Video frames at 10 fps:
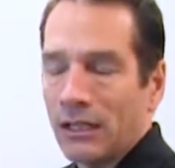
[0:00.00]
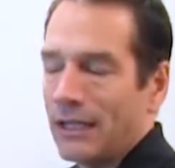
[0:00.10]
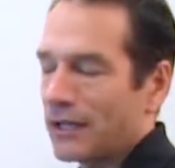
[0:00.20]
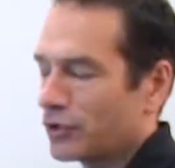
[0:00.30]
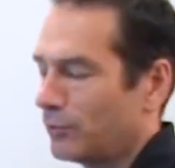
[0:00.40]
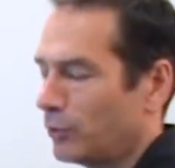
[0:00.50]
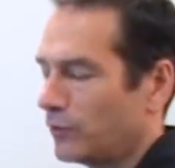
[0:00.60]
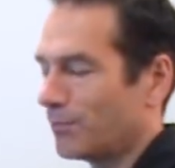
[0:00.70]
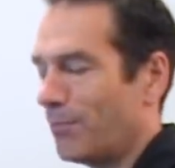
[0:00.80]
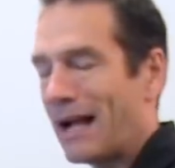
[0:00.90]
It actually
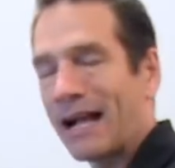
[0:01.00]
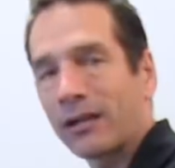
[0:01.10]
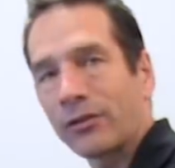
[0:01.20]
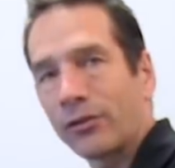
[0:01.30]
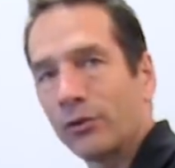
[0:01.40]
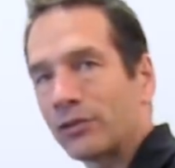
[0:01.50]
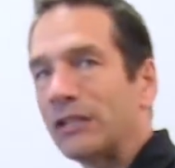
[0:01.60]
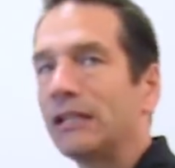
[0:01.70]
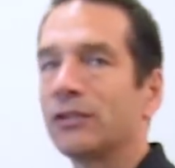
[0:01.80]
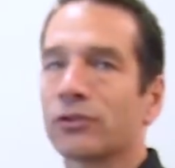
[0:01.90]
moves back
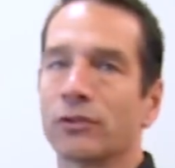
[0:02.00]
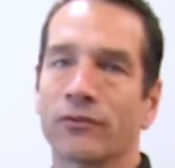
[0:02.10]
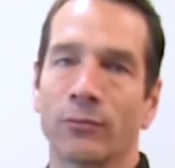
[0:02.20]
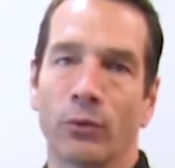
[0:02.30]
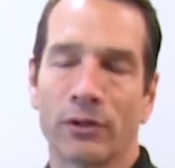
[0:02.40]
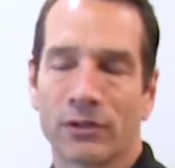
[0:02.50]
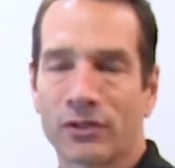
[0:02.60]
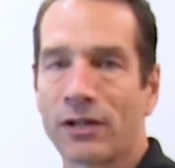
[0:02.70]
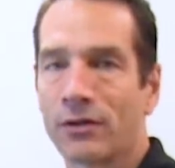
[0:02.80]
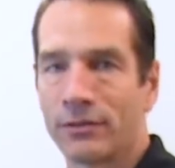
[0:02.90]
13 inches from where it
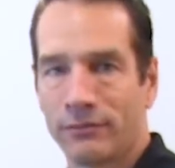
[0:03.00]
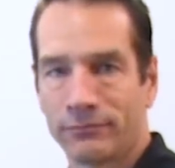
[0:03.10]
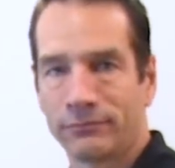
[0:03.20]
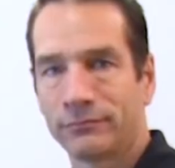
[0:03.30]
started.